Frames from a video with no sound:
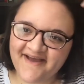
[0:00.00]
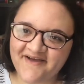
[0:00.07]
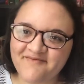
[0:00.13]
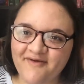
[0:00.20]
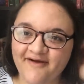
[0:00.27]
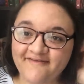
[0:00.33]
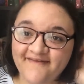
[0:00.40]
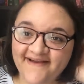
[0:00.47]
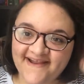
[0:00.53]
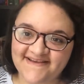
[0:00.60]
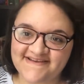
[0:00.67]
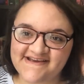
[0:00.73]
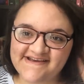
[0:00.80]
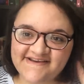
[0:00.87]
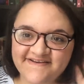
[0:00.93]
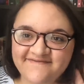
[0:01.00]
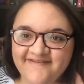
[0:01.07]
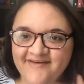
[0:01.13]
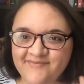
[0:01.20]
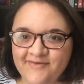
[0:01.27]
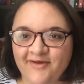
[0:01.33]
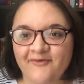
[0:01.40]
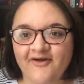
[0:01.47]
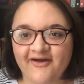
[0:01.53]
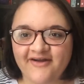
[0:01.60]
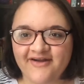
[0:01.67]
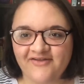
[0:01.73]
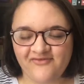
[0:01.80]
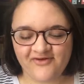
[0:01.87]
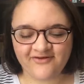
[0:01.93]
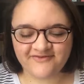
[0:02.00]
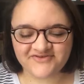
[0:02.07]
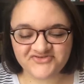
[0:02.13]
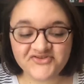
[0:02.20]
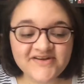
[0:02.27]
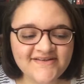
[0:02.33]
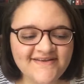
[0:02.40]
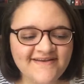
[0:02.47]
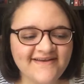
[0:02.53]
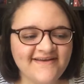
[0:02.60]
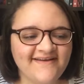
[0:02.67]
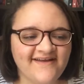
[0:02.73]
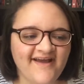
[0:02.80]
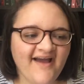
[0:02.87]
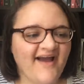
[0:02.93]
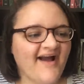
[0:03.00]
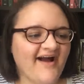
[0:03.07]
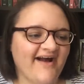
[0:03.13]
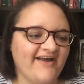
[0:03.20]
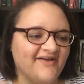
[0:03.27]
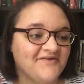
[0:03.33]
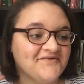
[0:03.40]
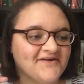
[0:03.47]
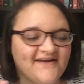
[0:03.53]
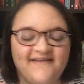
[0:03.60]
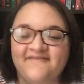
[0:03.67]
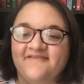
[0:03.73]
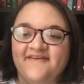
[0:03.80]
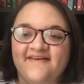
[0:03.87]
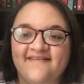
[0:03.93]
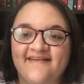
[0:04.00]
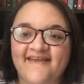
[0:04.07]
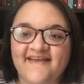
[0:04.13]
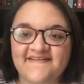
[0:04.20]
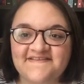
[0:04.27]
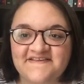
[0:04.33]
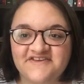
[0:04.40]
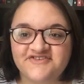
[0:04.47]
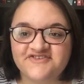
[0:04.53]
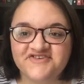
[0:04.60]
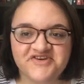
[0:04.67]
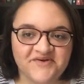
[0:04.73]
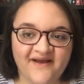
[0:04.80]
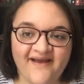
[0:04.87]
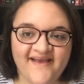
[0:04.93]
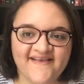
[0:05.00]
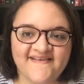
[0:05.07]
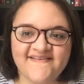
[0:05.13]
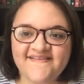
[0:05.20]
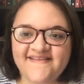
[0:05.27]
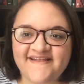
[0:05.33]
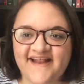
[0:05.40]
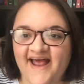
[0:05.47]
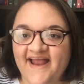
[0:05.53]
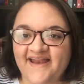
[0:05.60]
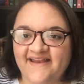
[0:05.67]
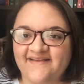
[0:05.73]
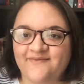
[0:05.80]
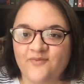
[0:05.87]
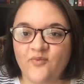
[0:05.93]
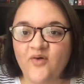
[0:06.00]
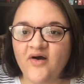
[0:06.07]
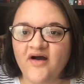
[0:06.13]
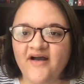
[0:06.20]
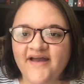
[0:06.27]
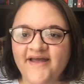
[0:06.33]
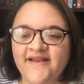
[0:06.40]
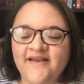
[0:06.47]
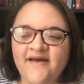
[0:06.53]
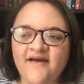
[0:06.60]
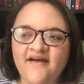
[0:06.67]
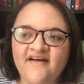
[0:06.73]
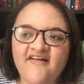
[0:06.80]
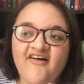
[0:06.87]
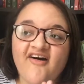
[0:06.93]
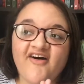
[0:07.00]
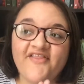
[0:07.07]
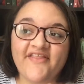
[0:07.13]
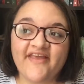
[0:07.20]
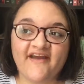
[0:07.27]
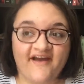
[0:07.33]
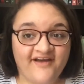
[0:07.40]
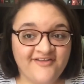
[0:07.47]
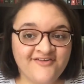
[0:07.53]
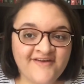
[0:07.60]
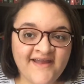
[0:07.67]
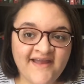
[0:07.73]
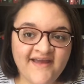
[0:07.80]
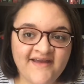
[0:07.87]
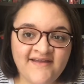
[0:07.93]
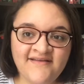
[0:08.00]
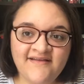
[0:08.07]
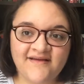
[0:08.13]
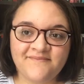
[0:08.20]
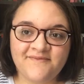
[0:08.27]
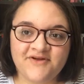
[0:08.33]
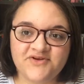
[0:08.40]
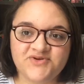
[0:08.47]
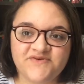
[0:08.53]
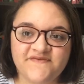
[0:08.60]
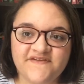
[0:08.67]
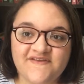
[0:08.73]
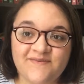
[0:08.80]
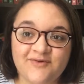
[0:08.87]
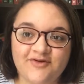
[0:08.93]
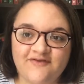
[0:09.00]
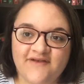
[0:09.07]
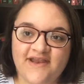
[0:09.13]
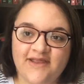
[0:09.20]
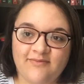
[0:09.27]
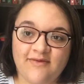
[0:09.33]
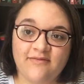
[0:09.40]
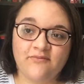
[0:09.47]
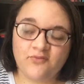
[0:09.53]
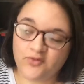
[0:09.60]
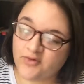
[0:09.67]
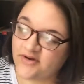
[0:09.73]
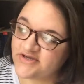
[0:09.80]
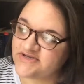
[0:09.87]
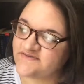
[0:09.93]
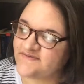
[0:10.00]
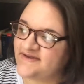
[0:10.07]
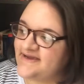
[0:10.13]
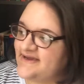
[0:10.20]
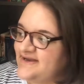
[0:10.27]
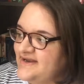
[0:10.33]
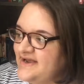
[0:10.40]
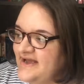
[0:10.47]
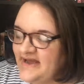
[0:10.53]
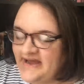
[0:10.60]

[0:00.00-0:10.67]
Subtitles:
I'm already tired of them. I already feel restricted. I already feel like it's a stress that I didn't want. On the other hand, I'm not sure if it's motivating me more to read.